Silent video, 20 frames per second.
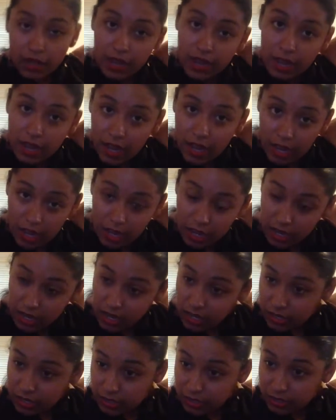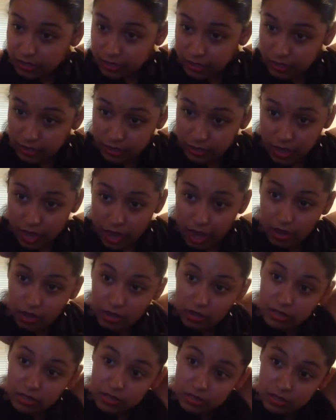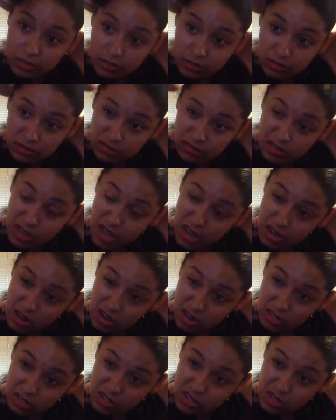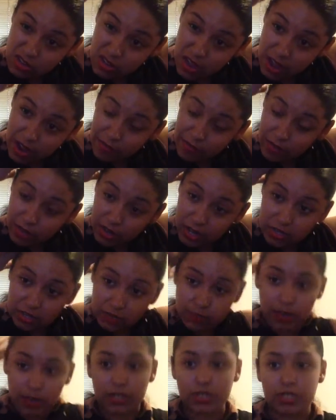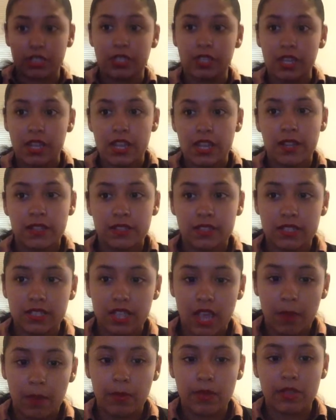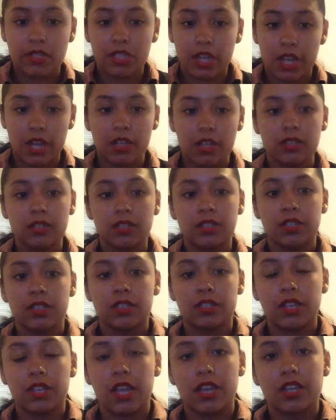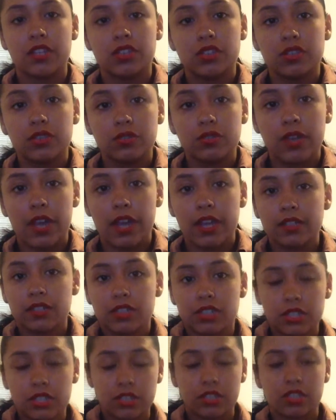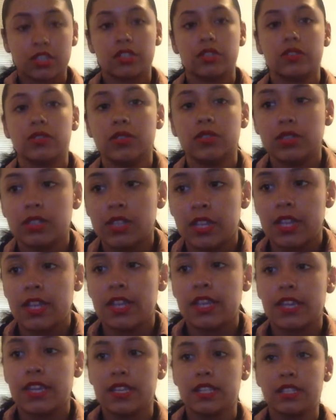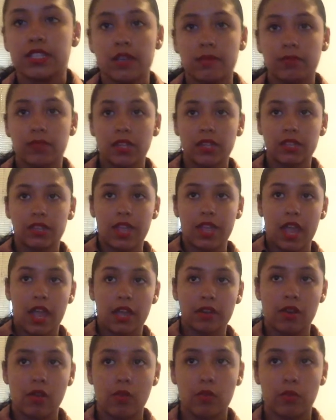And also I forgot to mention, the type of gel that you guys should use is something that